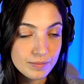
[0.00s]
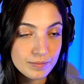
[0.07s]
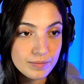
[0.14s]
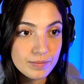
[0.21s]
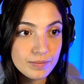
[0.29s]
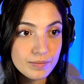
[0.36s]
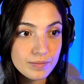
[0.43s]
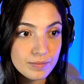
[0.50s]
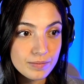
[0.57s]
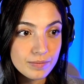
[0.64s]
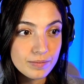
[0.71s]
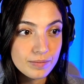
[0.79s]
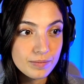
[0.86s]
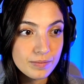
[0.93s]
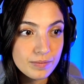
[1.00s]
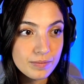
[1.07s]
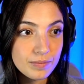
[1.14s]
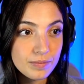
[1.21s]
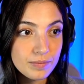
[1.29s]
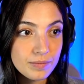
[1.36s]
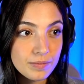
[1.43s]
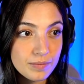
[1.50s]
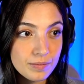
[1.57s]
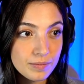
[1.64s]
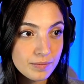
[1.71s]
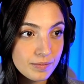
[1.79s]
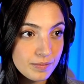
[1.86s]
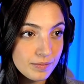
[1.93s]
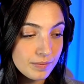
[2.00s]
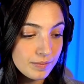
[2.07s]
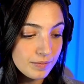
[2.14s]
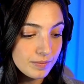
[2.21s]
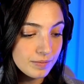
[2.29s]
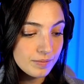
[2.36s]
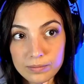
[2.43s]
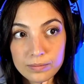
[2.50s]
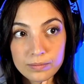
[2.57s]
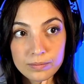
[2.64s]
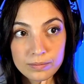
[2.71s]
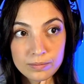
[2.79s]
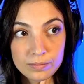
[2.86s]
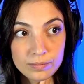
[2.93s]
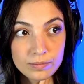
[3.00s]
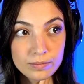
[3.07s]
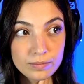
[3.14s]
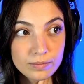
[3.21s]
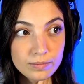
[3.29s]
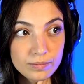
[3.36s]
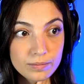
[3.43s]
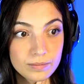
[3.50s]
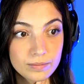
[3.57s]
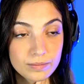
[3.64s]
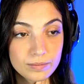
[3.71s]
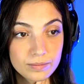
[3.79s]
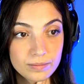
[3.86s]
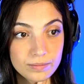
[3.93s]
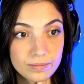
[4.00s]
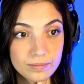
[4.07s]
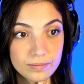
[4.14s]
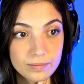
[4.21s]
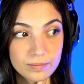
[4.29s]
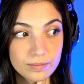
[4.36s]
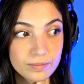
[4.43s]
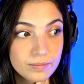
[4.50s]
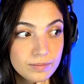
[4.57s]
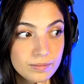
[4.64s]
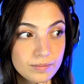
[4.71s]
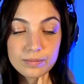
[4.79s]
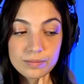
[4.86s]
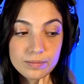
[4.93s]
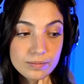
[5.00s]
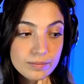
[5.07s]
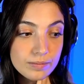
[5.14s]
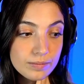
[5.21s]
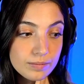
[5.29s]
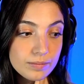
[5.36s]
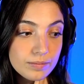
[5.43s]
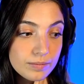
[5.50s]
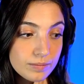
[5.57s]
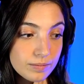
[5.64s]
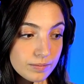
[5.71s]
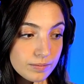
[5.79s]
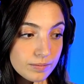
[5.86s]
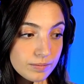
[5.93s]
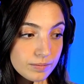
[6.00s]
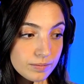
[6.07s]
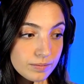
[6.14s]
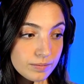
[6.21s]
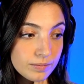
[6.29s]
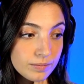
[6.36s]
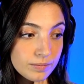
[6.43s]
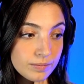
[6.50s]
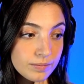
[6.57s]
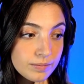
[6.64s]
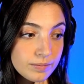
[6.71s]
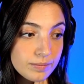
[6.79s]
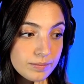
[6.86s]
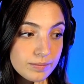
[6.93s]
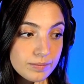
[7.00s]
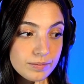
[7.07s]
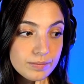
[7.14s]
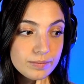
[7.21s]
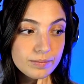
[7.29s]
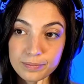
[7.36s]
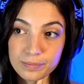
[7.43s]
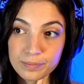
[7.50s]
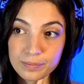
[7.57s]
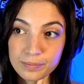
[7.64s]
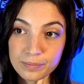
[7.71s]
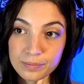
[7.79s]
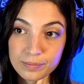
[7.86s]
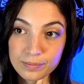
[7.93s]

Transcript: (silent)